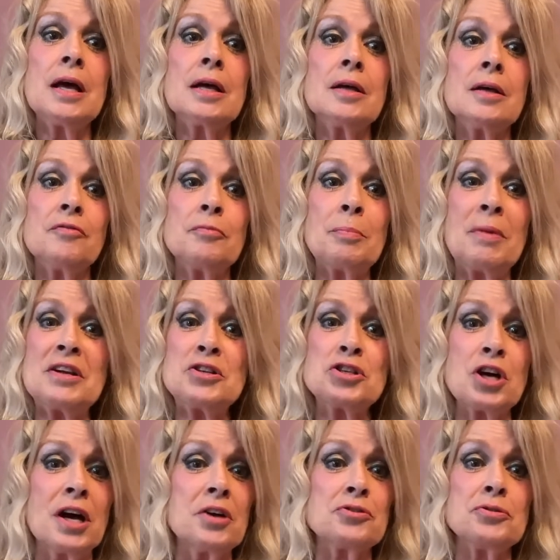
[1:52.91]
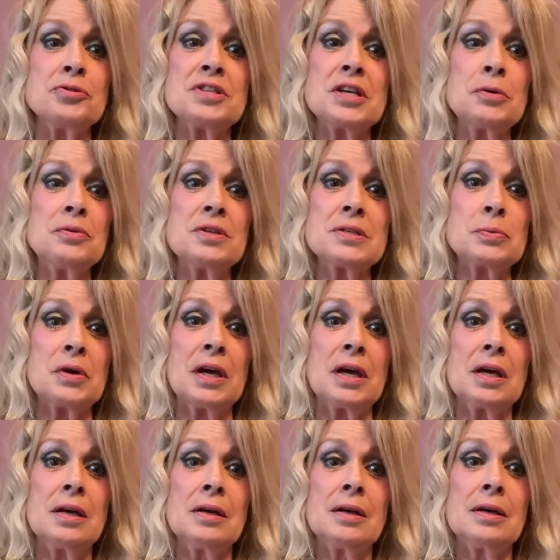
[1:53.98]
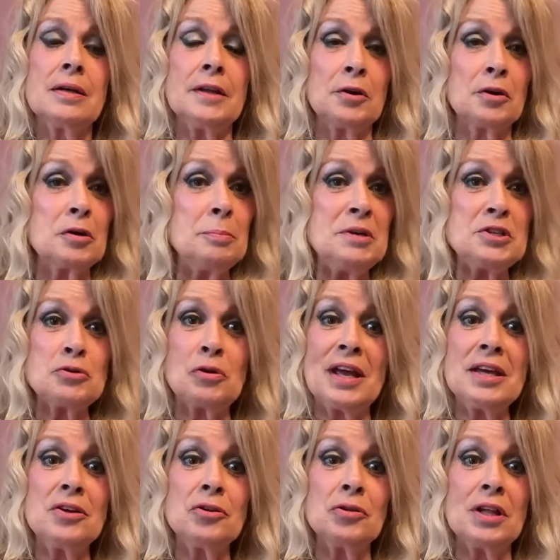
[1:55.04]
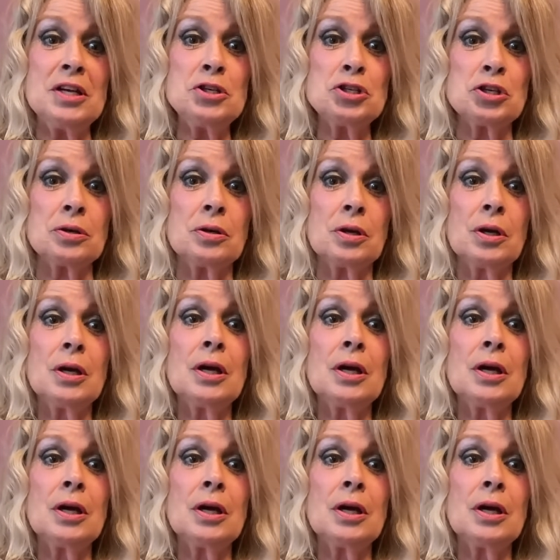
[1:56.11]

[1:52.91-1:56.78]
If my child turns out this way, there can be triangulation,